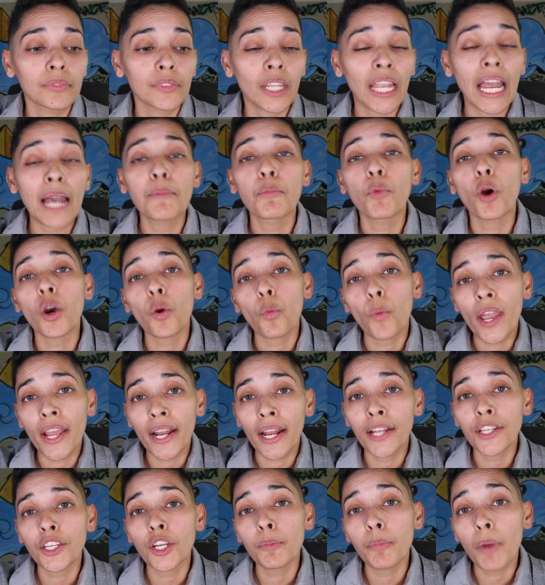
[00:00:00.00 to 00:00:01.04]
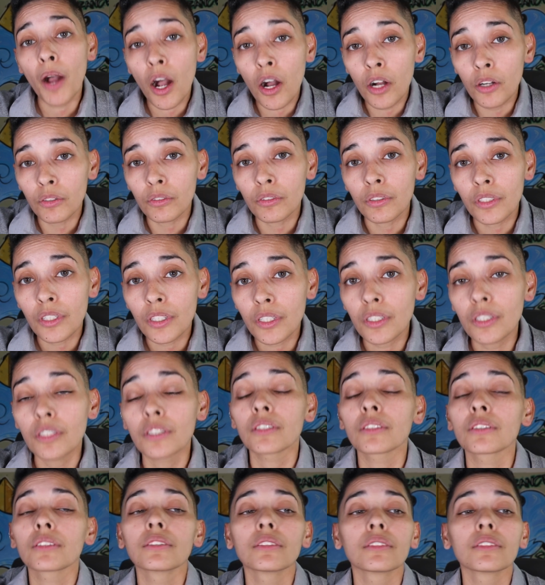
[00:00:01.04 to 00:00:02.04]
got more weight on your bones,